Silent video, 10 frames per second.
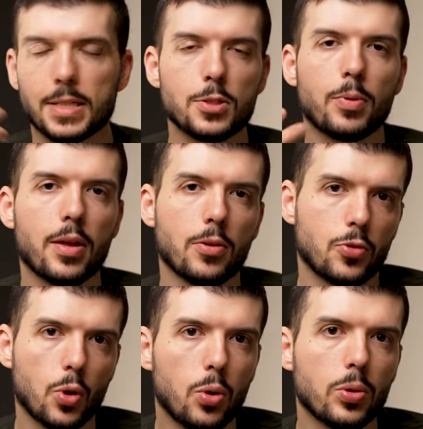This is where those
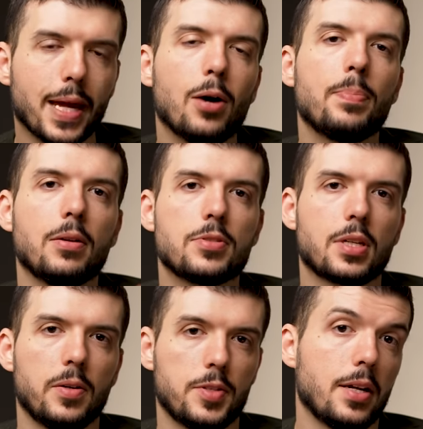cold outbound
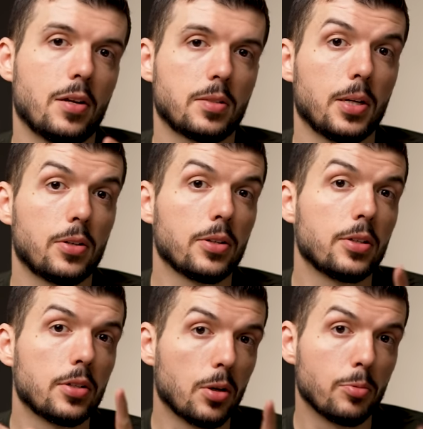skills that I talked about
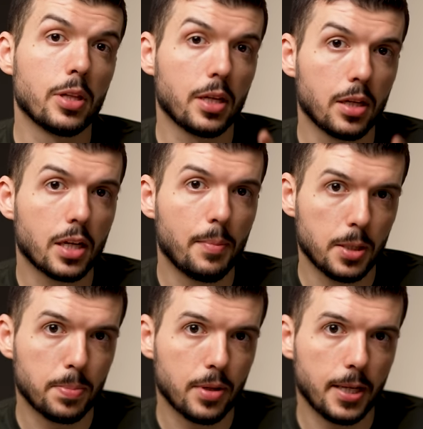earlier are really going to come
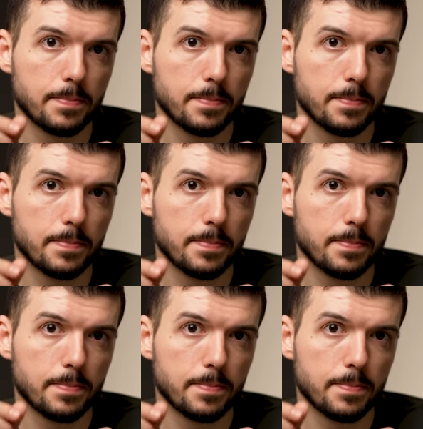into play.